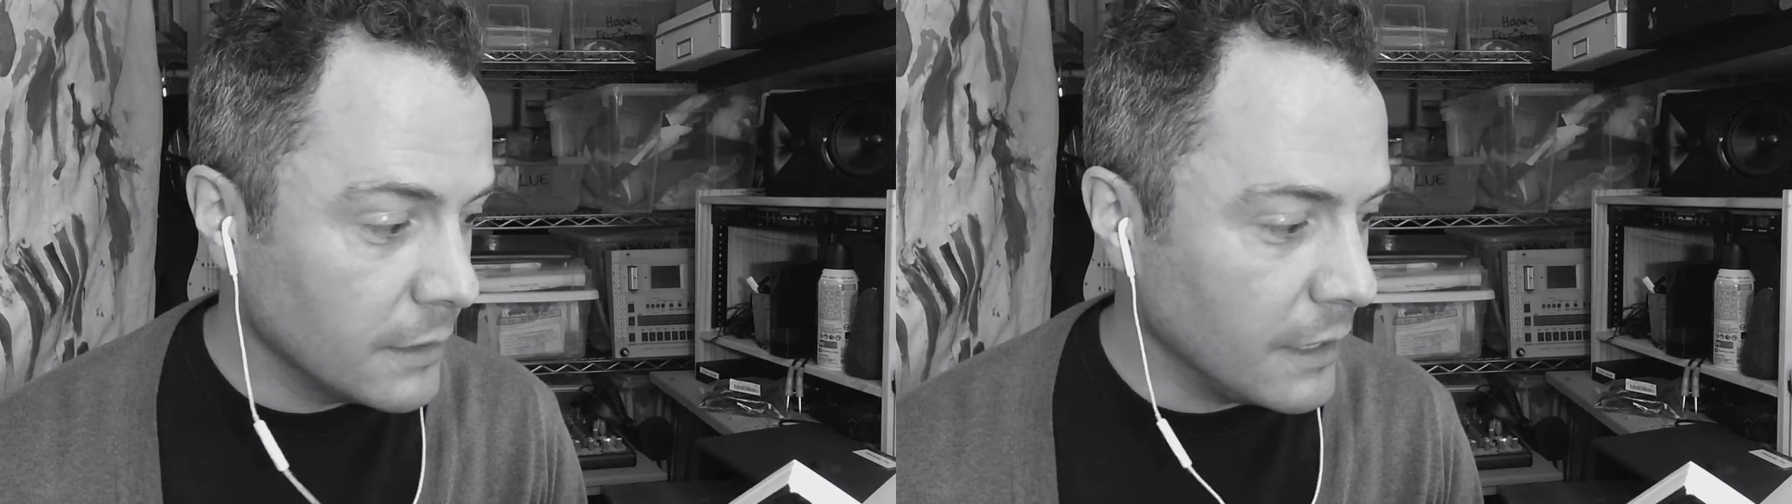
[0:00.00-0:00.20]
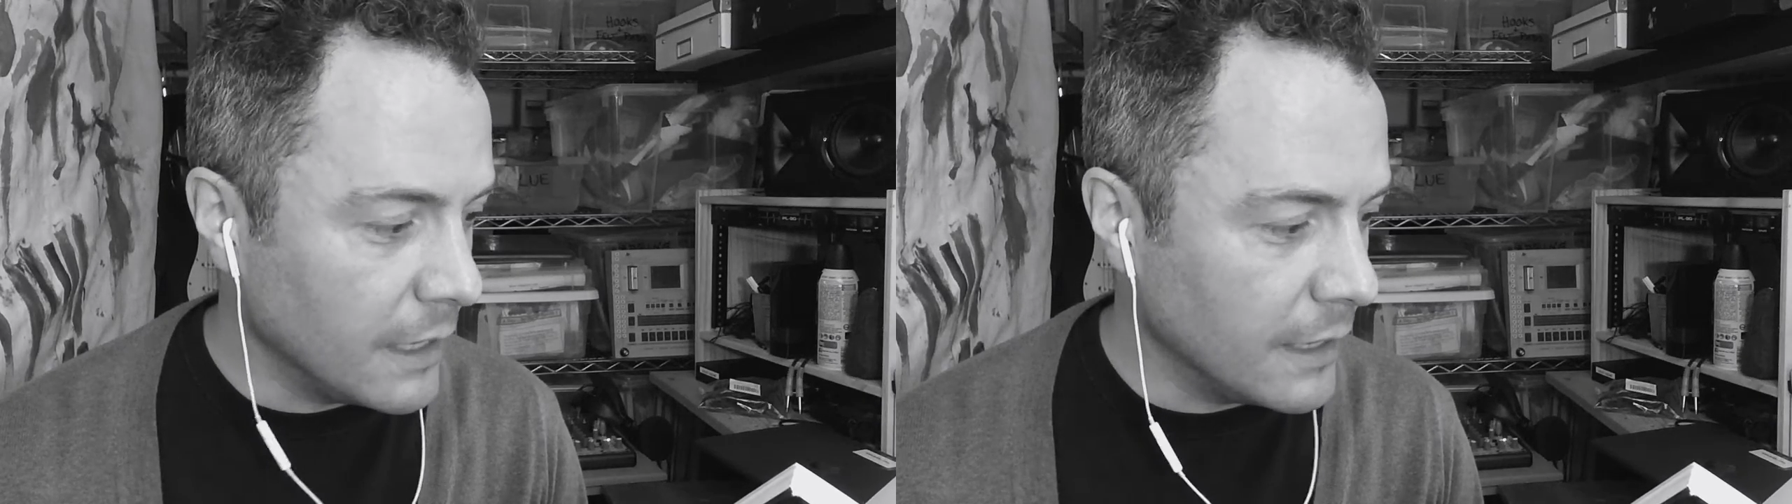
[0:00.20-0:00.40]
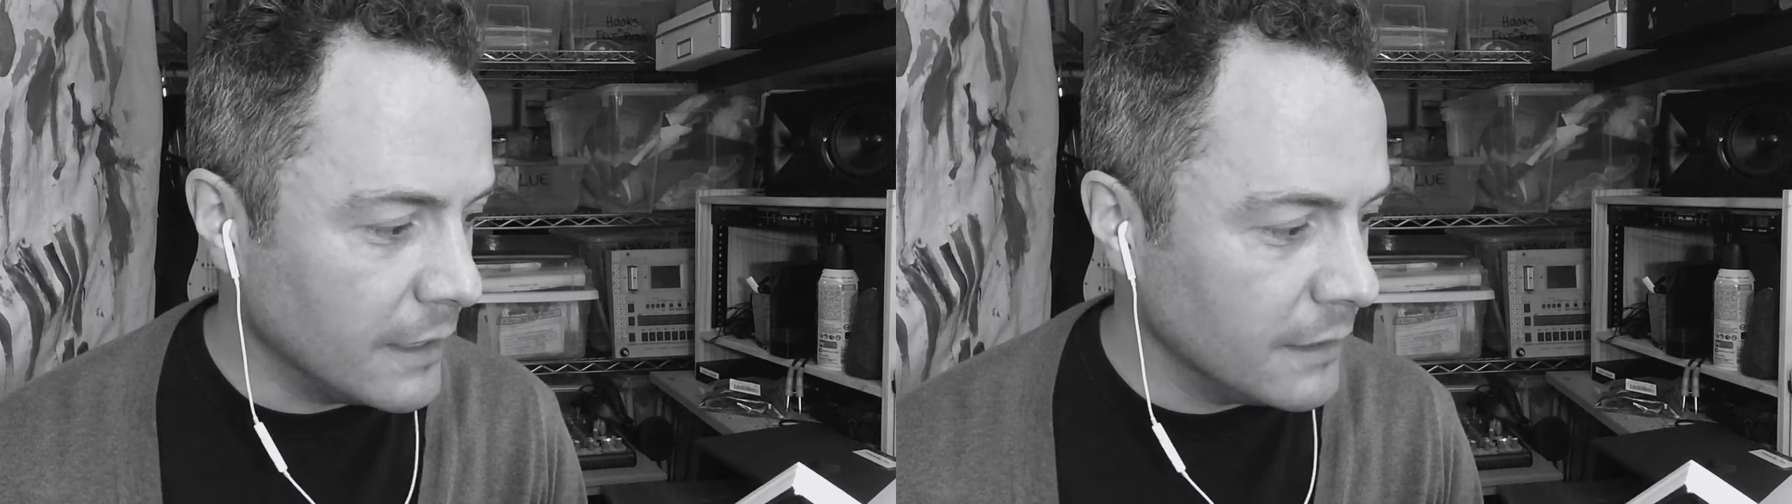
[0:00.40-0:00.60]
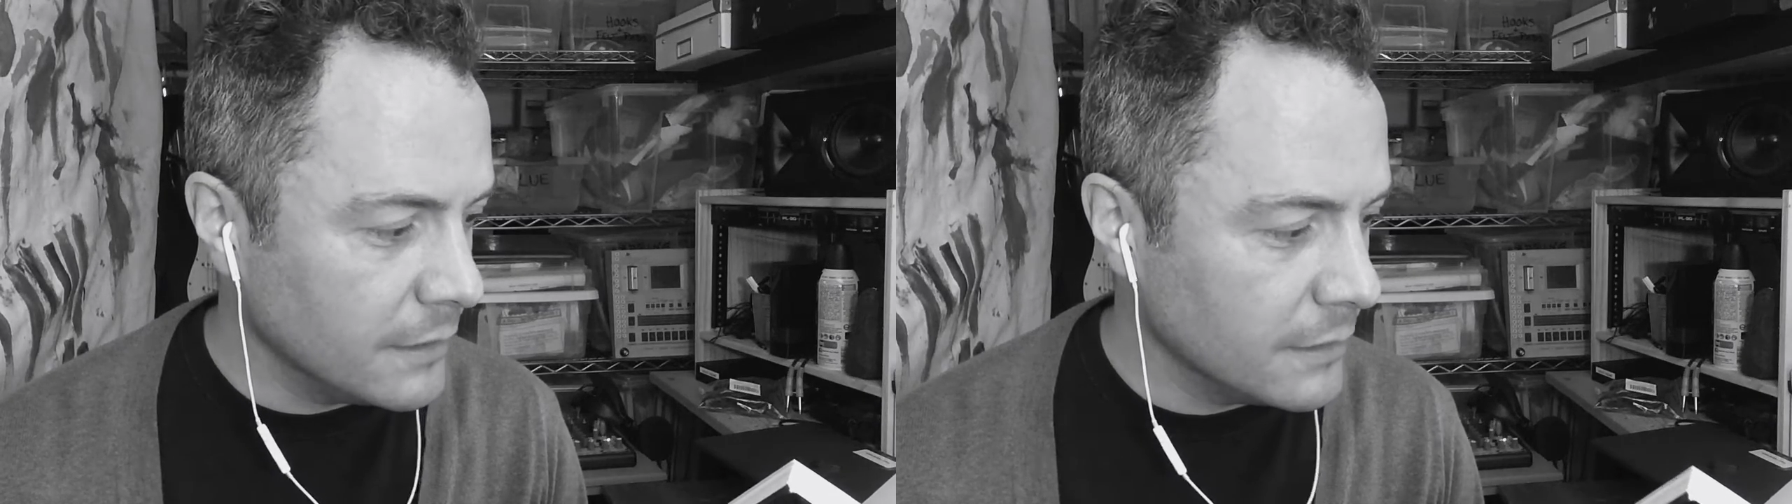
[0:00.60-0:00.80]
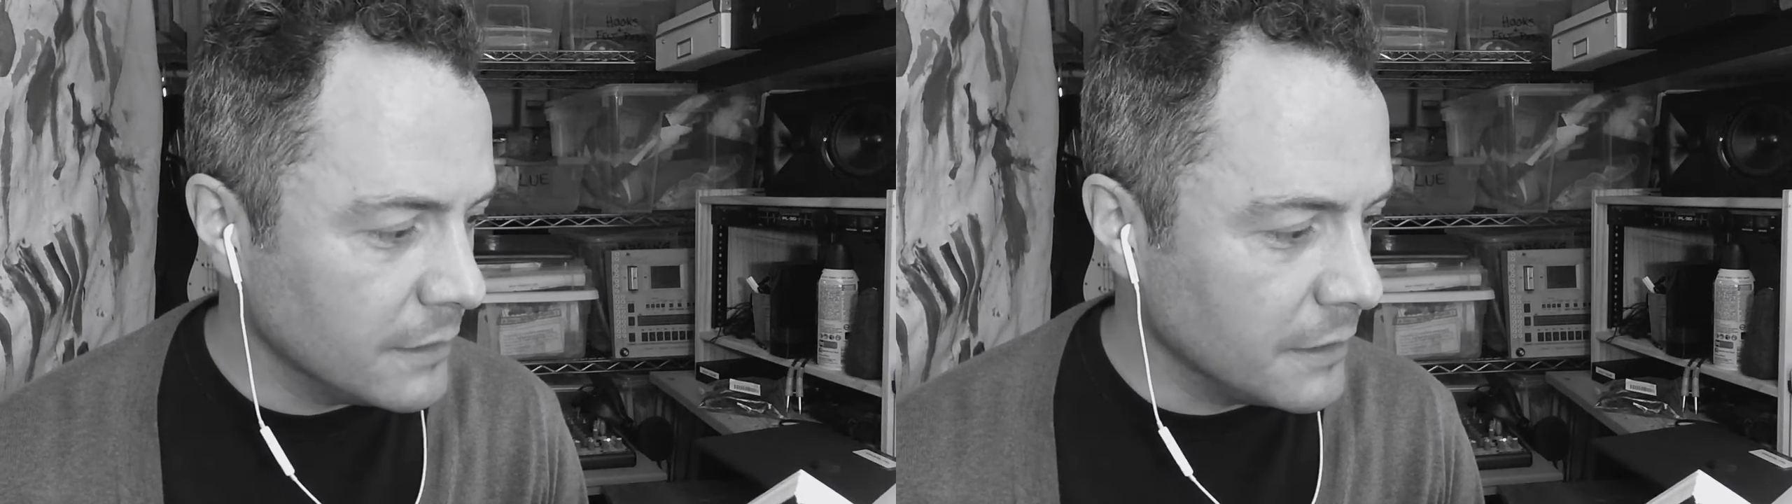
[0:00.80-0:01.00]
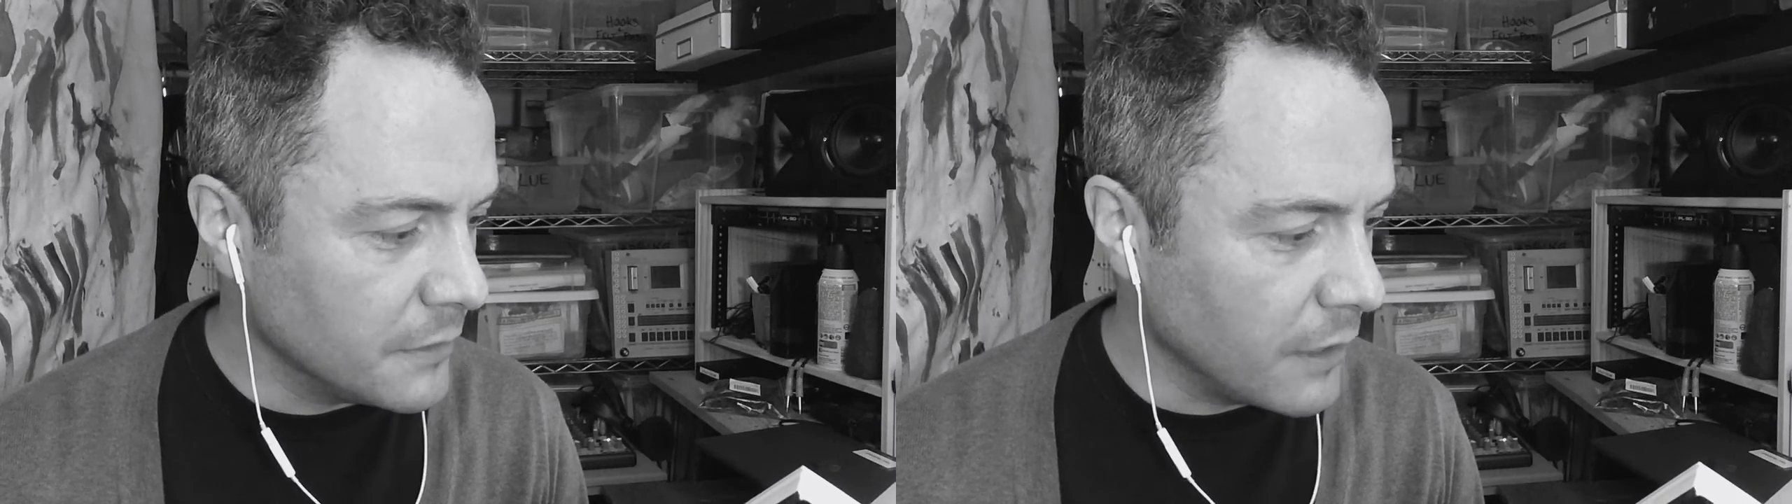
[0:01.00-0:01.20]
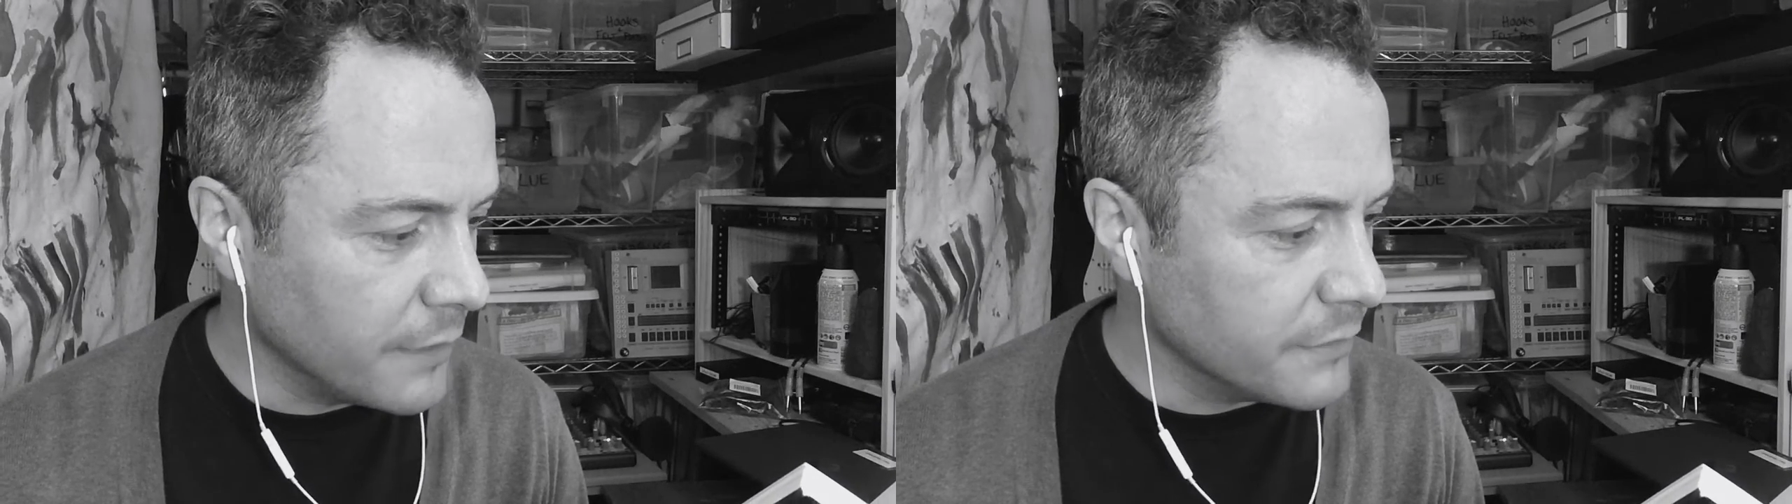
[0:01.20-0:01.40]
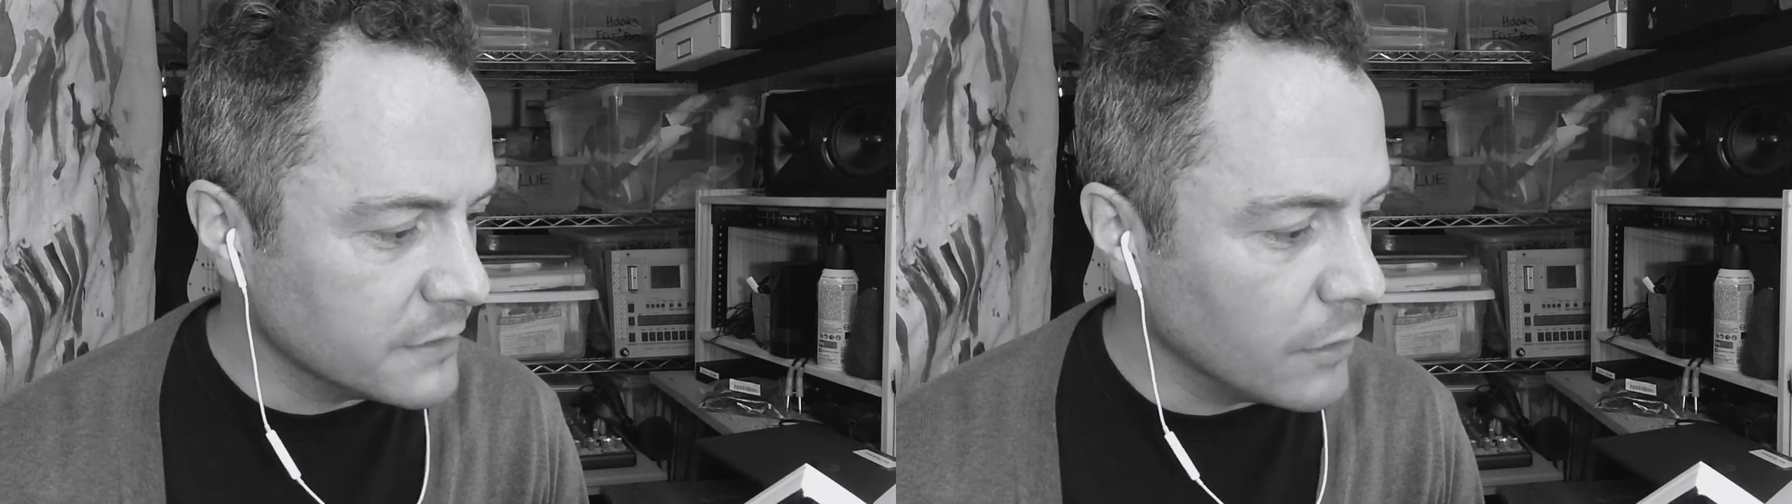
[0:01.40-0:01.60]
And he thought
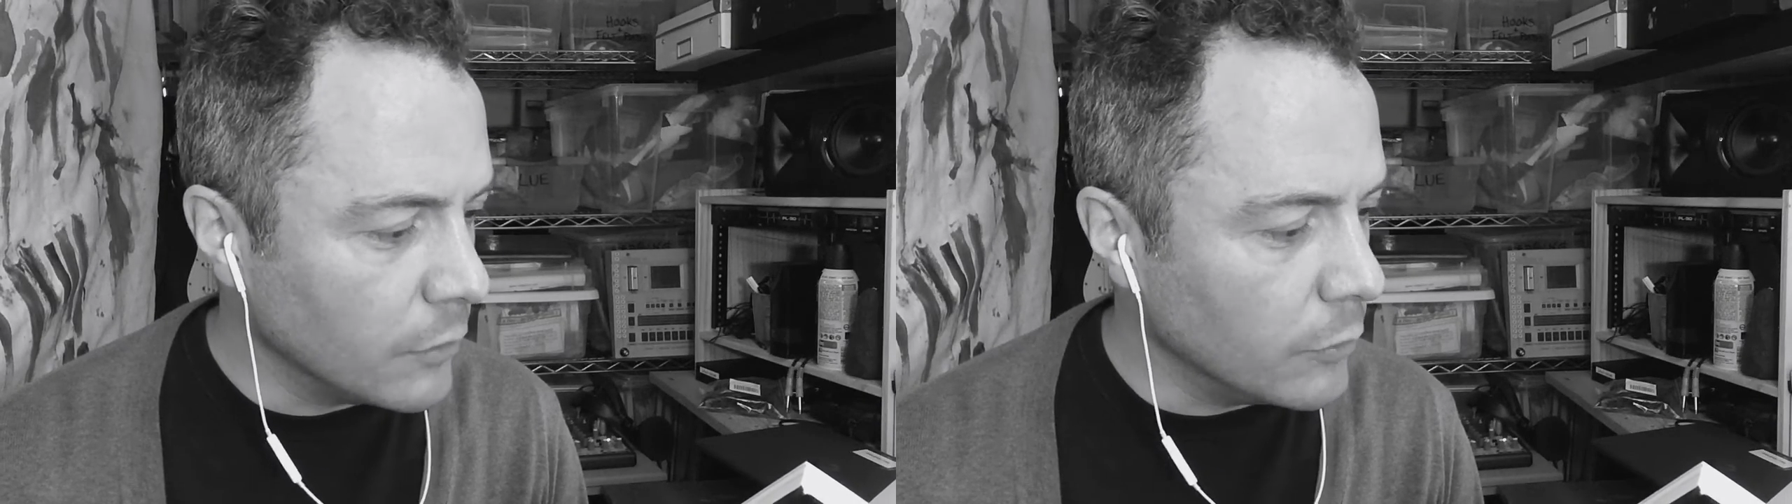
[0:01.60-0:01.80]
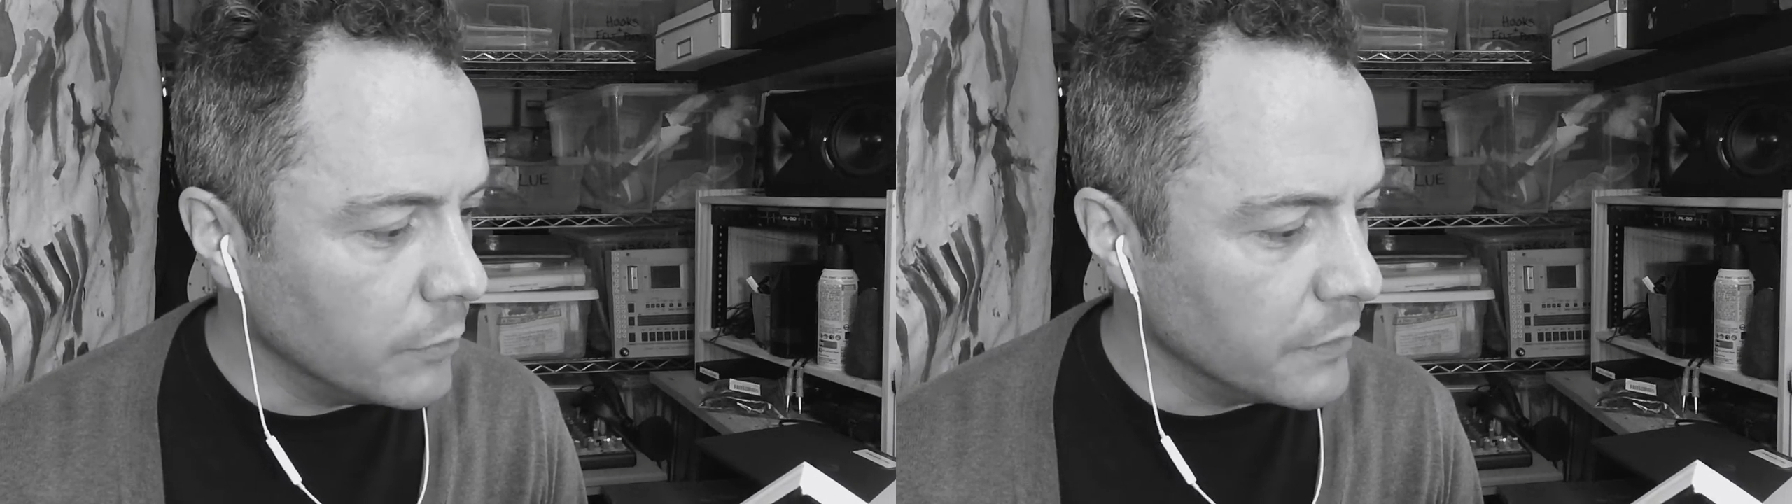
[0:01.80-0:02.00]
of his home